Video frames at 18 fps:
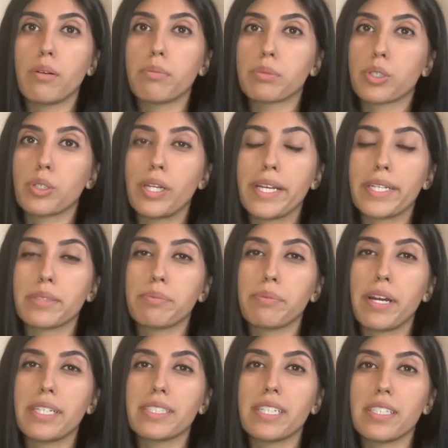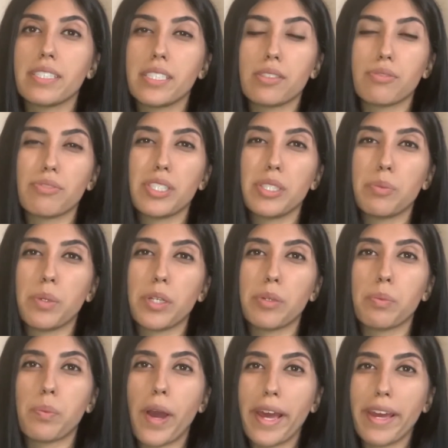Optical Express. I didn't really want
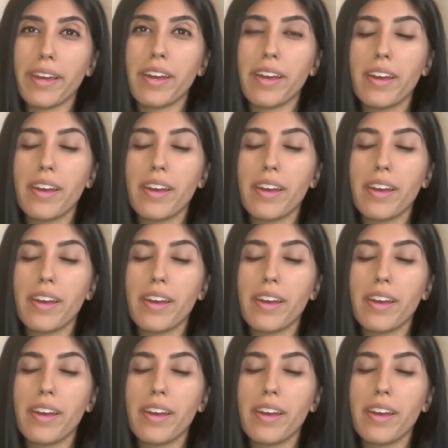to wait.